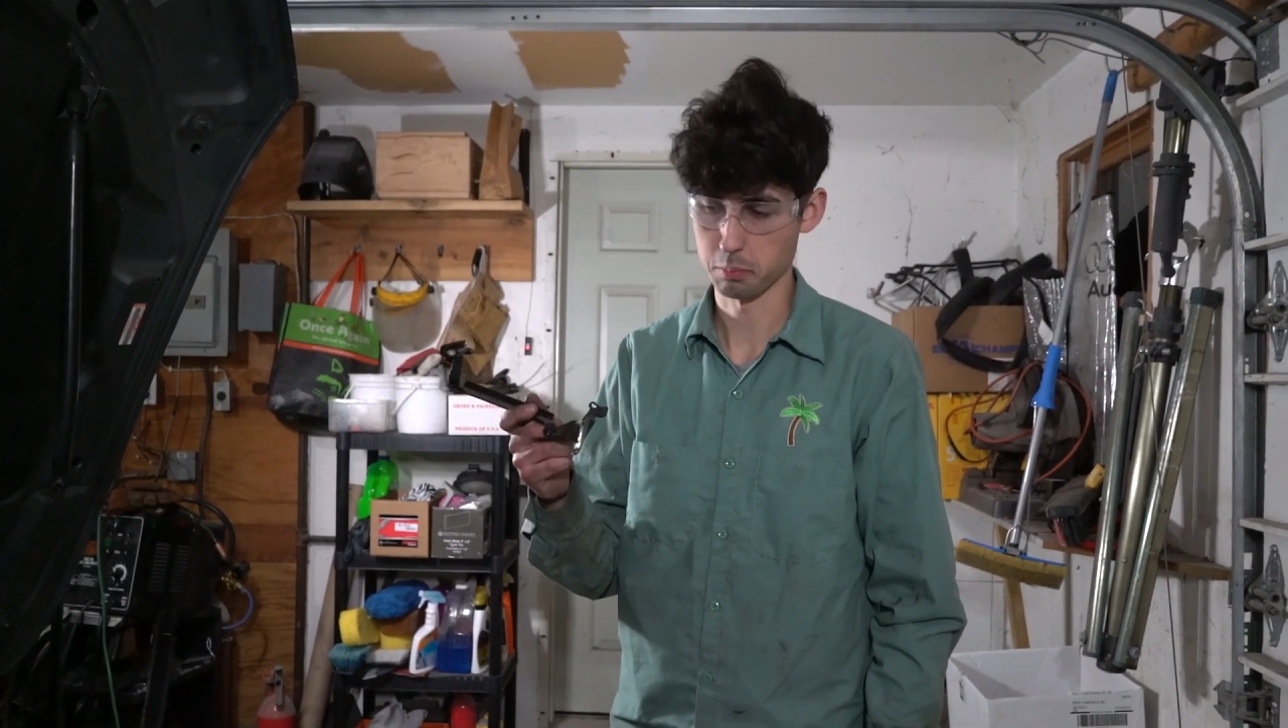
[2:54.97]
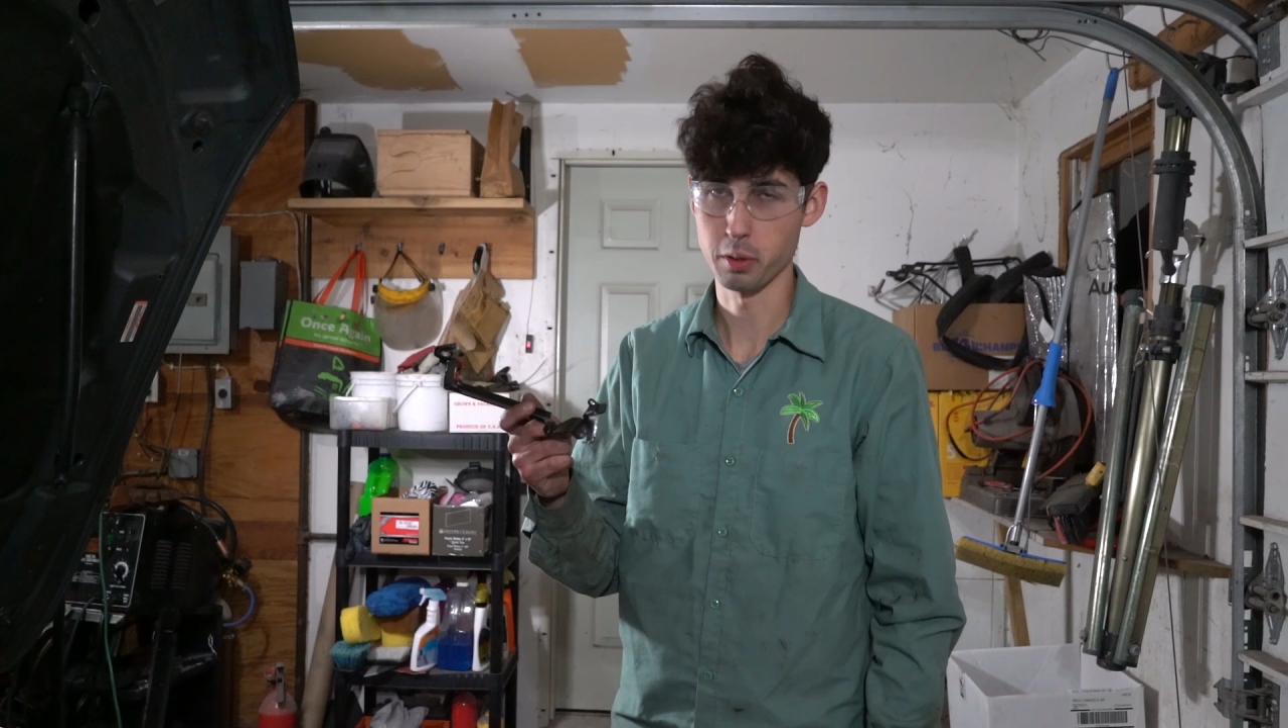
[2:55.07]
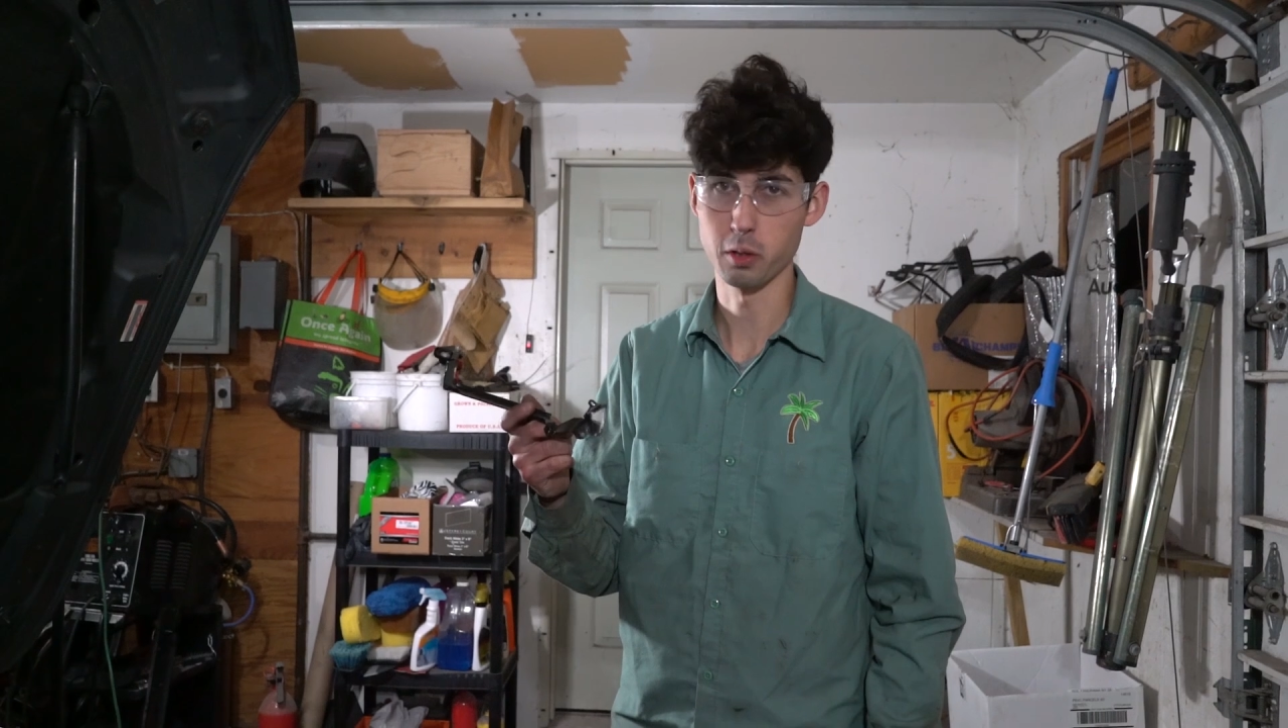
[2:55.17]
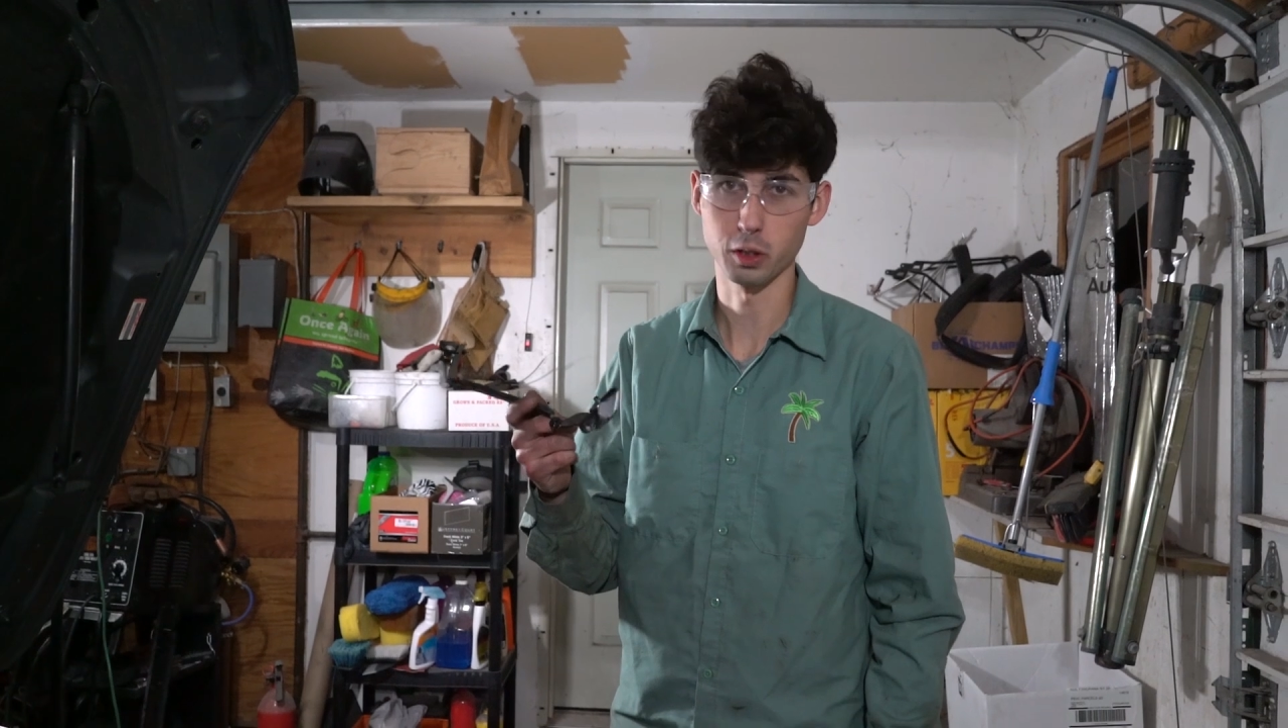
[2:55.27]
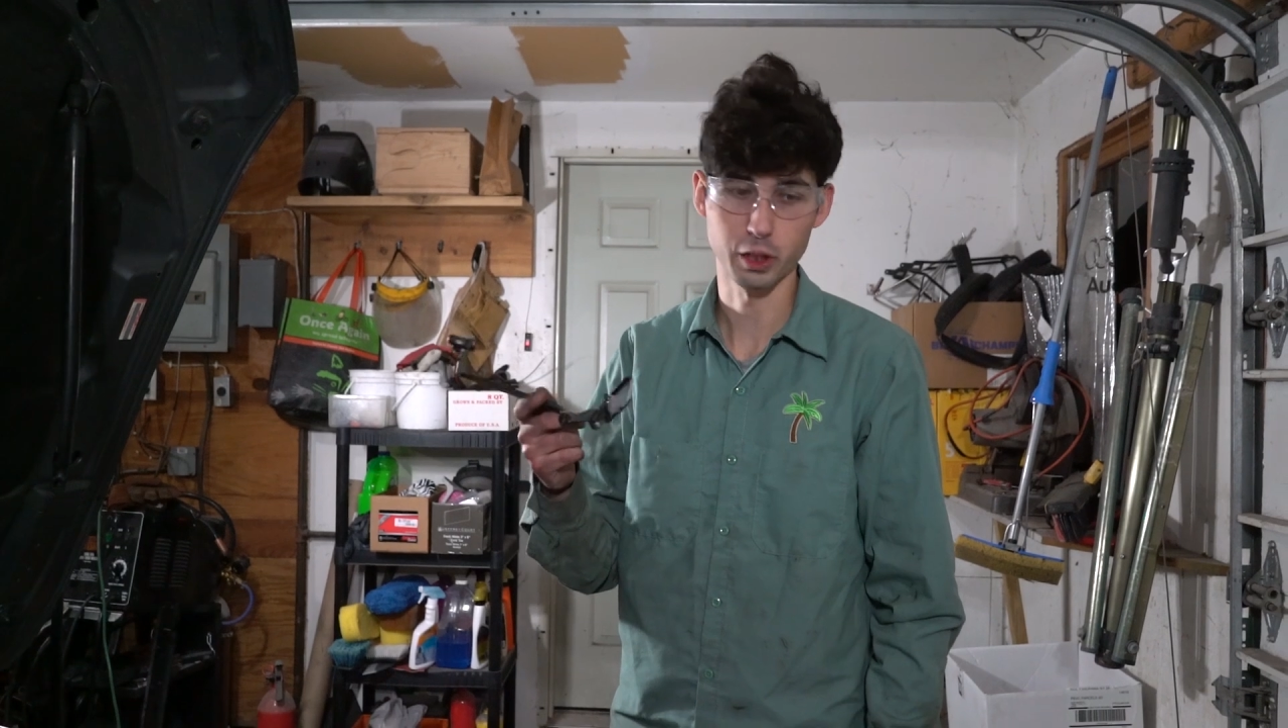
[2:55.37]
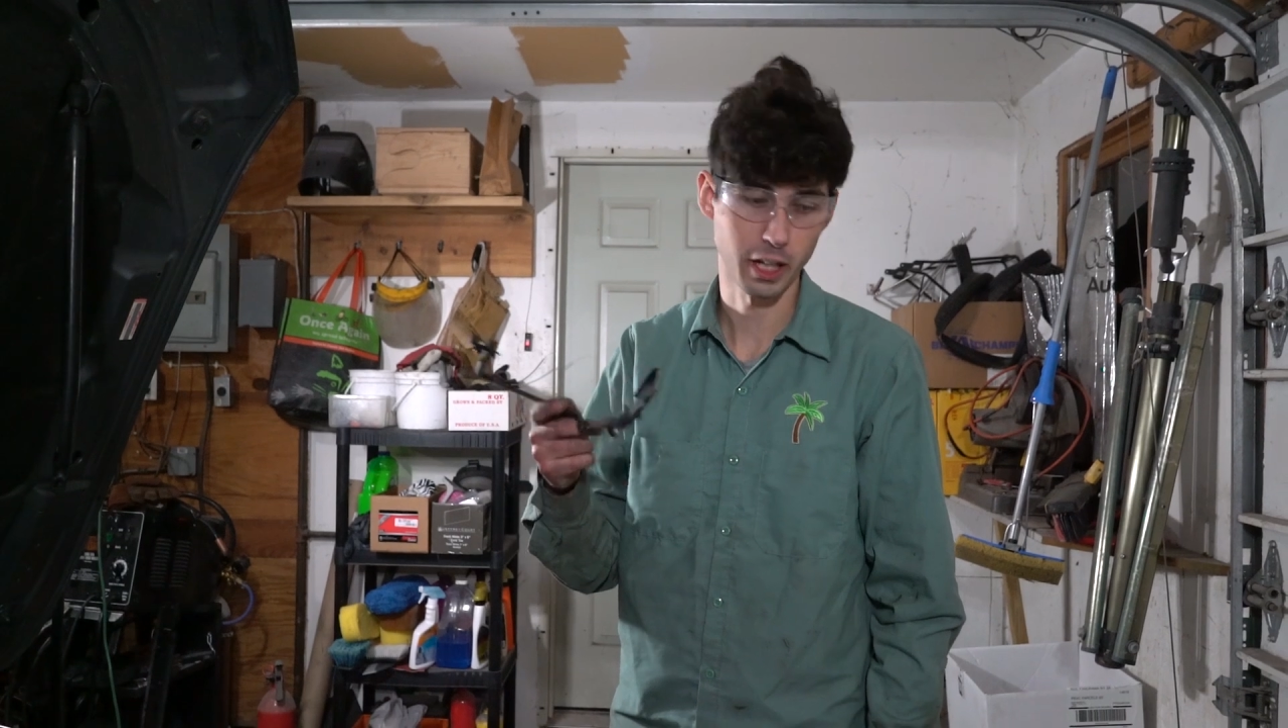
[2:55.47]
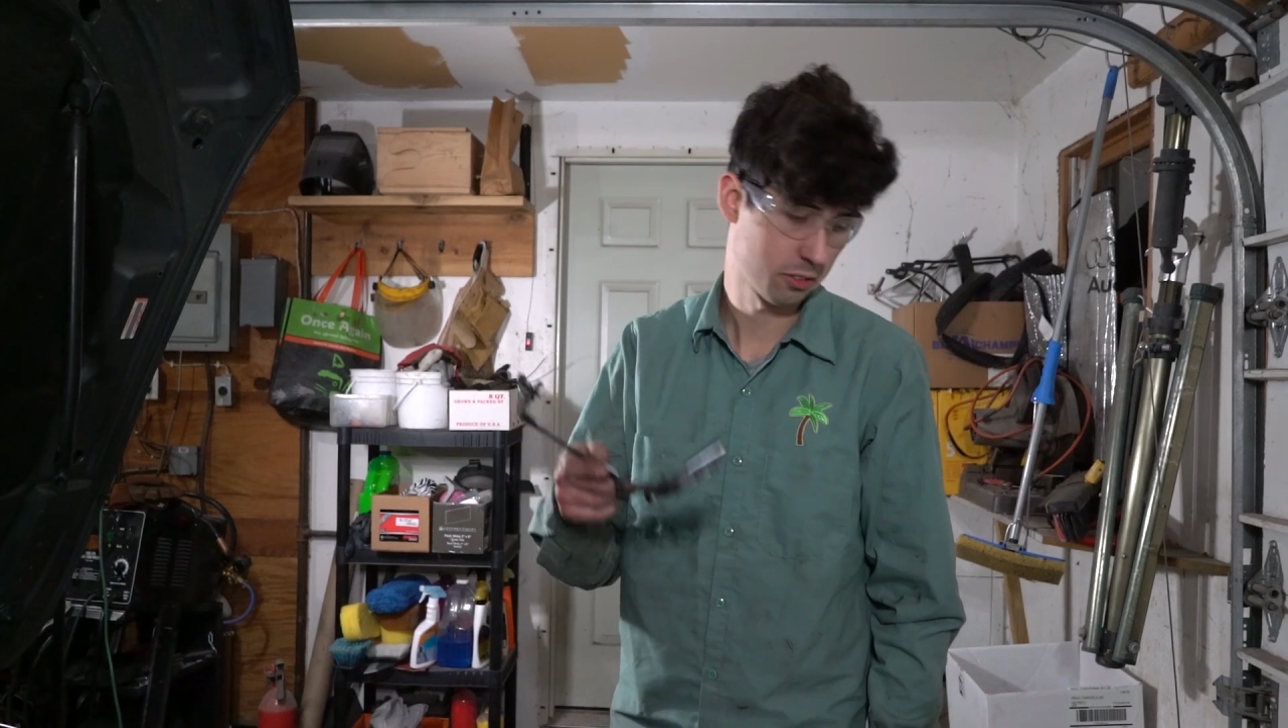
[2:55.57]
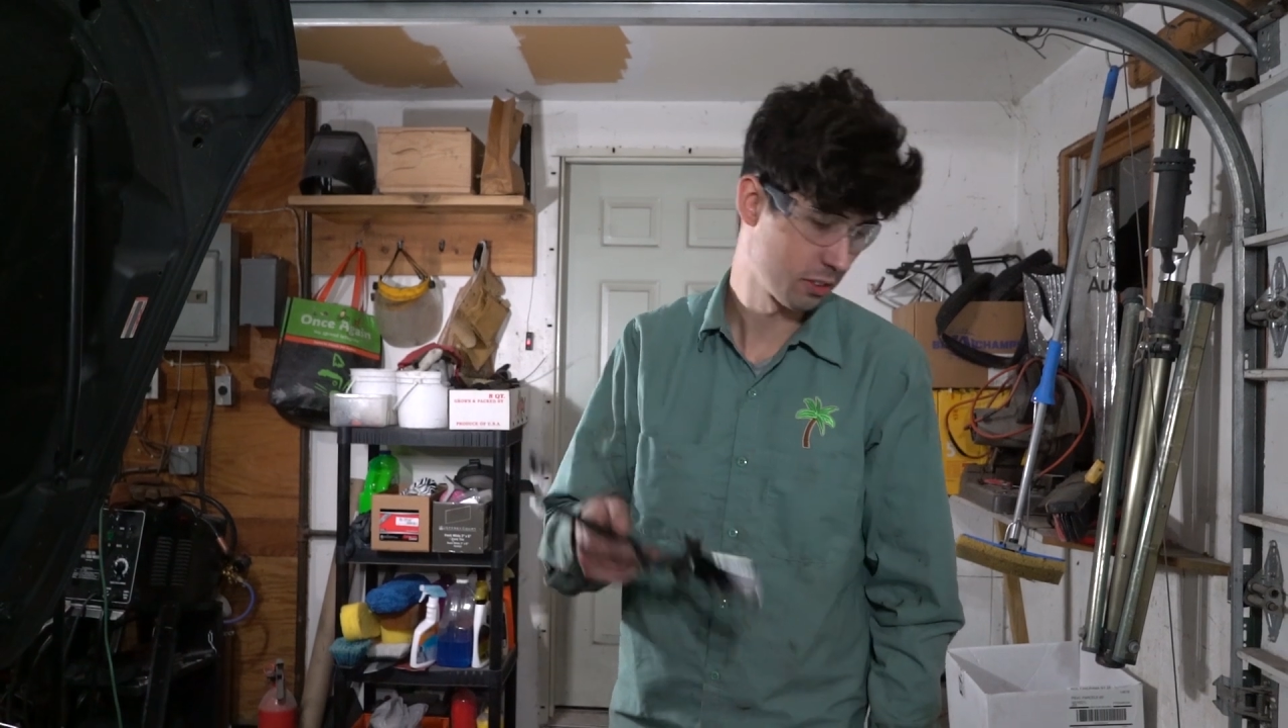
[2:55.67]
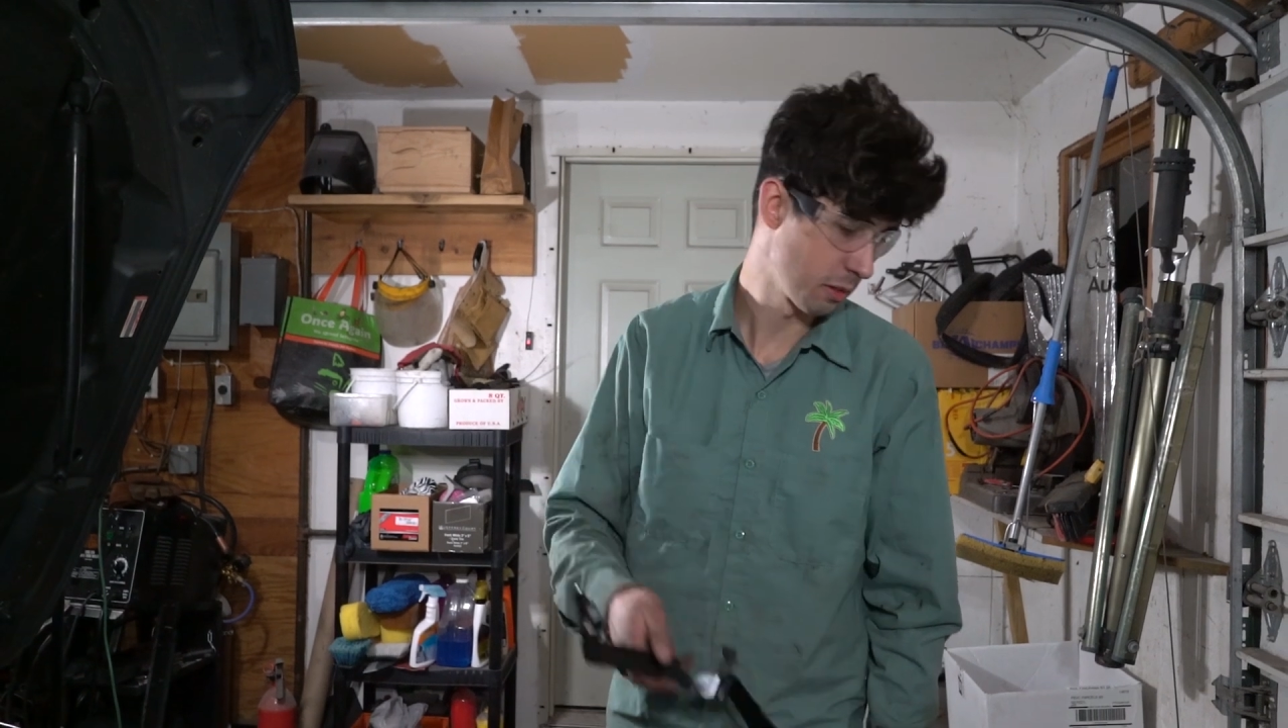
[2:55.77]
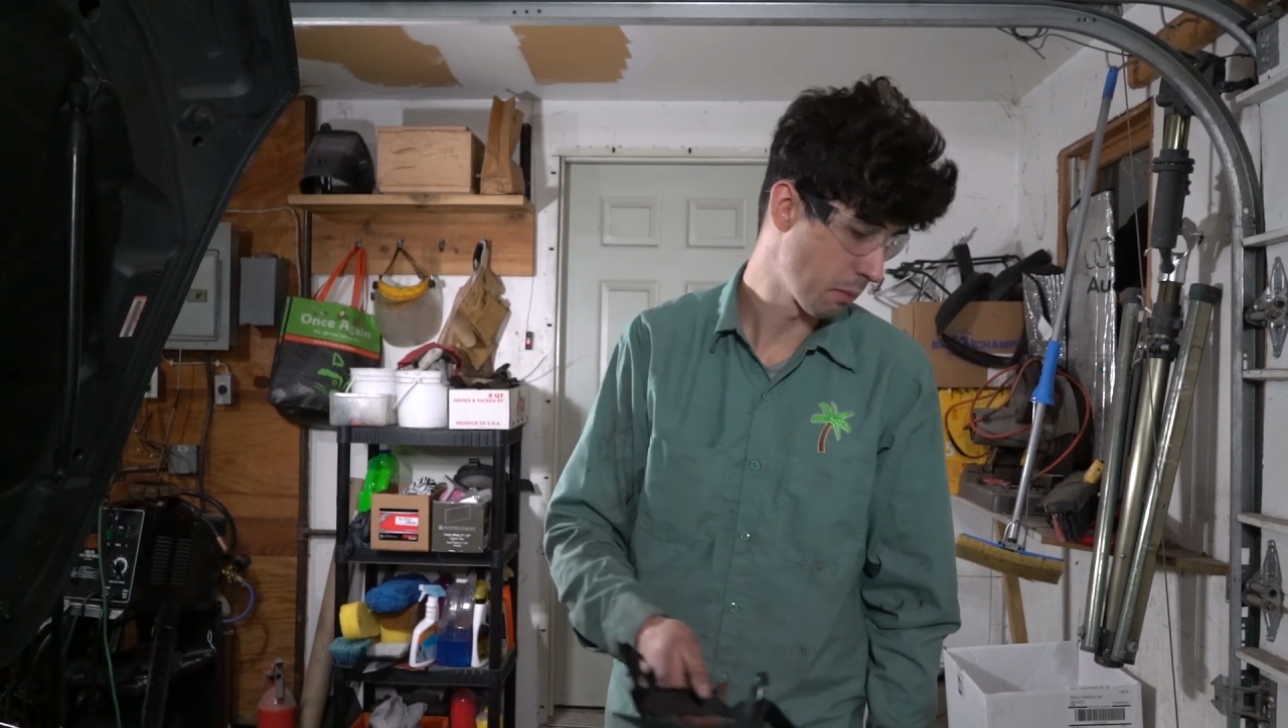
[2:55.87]
computer
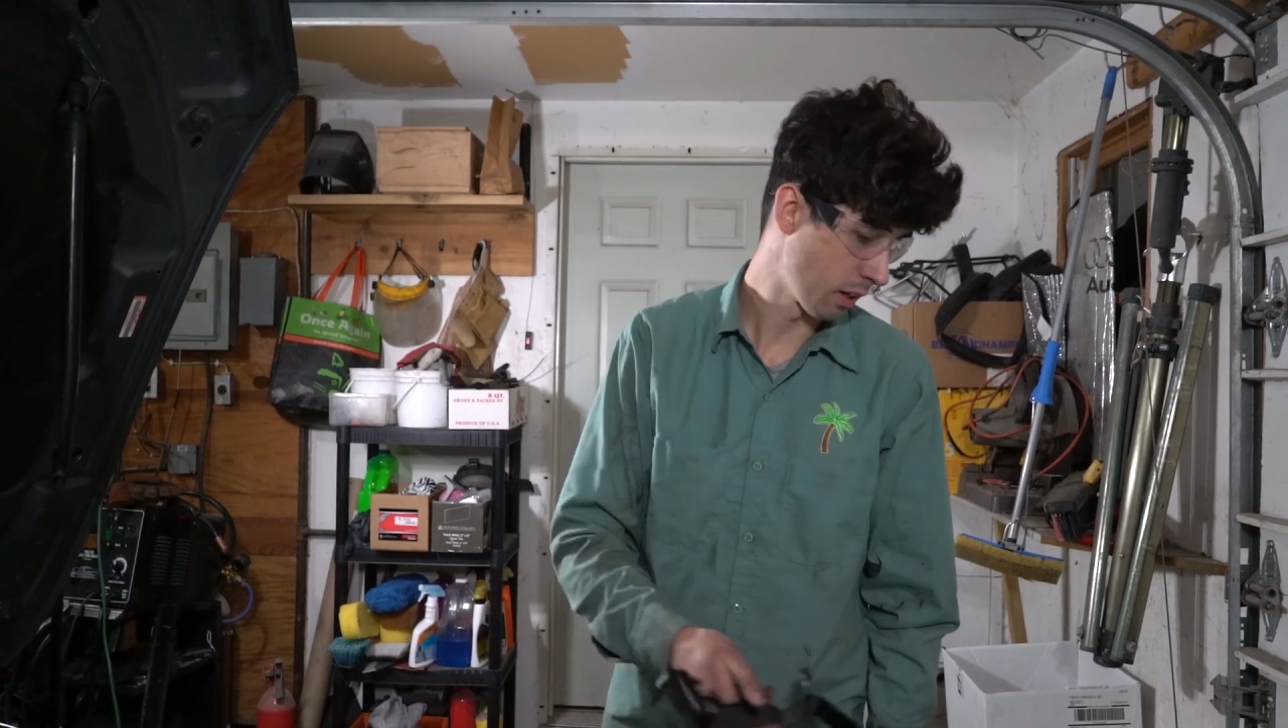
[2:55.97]
chastity